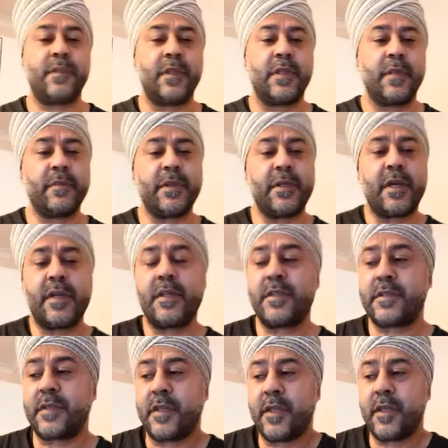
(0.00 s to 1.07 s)
Number 9
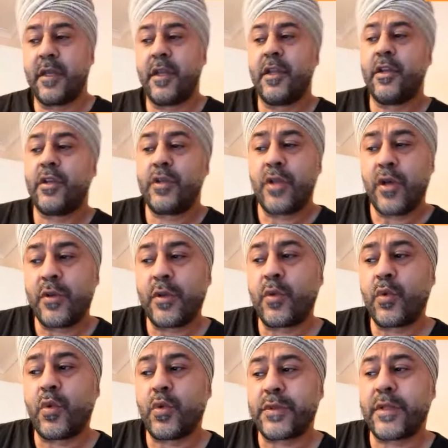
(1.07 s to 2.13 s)
is know the
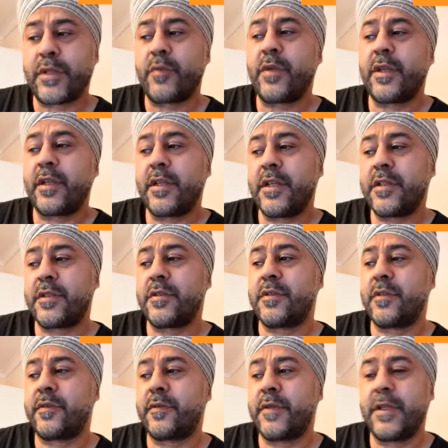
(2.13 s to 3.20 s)
rules and
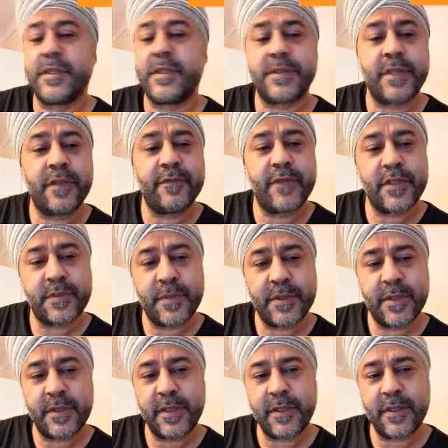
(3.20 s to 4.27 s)
regulations of real estate
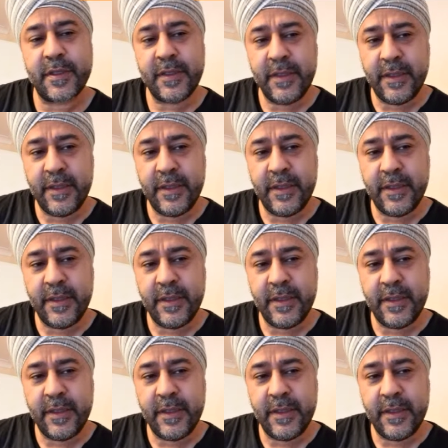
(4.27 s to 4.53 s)
investment. I think